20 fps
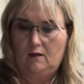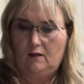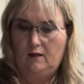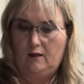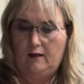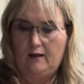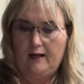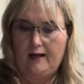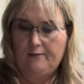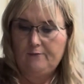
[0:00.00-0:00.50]

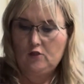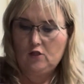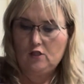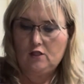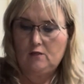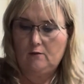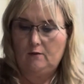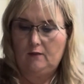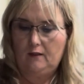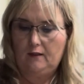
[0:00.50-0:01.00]
And I'm
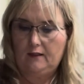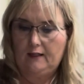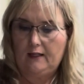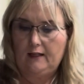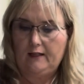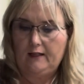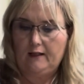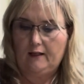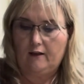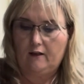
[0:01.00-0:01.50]
just
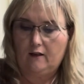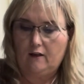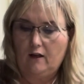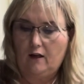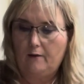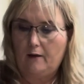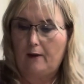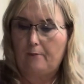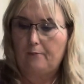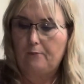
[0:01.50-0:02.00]
getting a
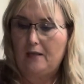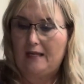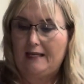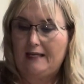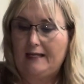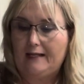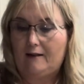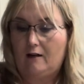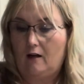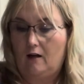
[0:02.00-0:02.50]

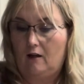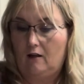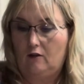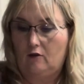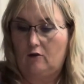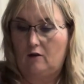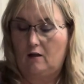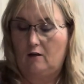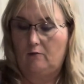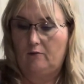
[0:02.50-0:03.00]
pink color
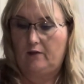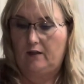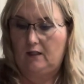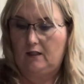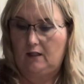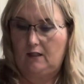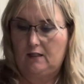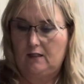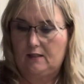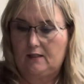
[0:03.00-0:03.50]
on
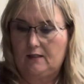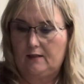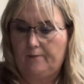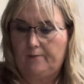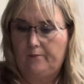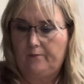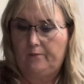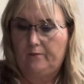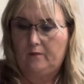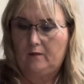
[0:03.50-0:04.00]

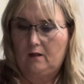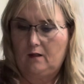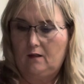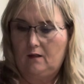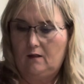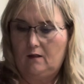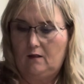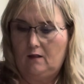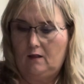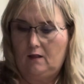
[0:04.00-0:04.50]
these.